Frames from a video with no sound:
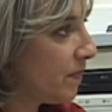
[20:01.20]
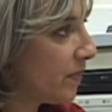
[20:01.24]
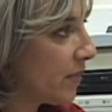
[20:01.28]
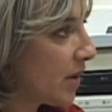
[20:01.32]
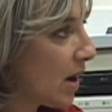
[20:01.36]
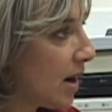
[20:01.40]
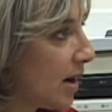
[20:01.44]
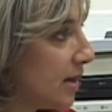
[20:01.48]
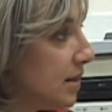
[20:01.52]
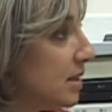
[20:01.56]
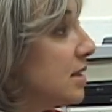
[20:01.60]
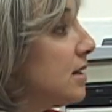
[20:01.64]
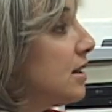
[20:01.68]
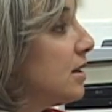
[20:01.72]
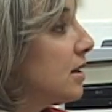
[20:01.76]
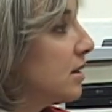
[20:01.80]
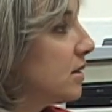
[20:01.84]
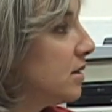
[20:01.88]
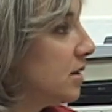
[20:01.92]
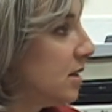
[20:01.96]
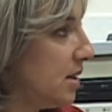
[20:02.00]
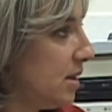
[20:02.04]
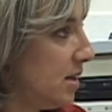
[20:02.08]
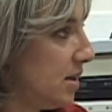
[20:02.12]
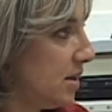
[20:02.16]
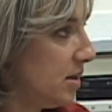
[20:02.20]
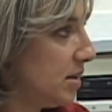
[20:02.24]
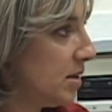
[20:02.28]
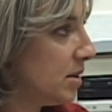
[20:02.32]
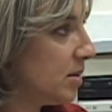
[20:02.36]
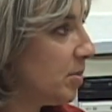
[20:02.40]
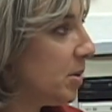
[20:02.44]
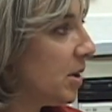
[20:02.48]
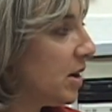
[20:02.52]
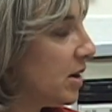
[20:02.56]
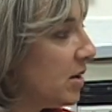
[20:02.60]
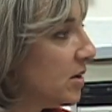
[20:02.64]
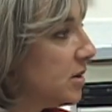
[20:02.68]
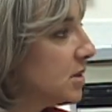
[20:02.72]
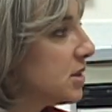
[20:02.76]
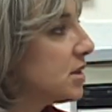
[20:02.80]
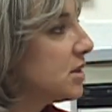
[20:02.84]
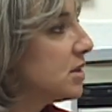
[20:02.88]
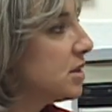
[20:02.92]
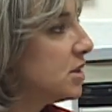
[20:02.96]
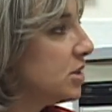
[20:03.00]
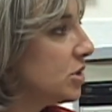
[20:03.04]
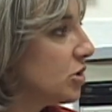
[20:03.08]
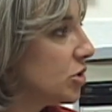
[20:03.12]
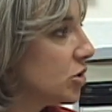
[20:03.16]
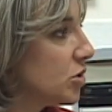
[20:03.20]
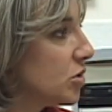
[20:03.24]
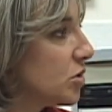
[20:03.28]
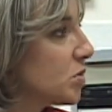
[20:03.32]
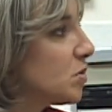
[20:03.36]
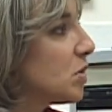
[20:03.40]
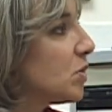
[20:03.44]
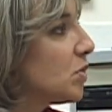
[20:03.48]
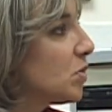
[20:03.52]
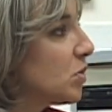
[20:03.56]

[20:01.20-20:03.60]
Ideally, the parents and teachers would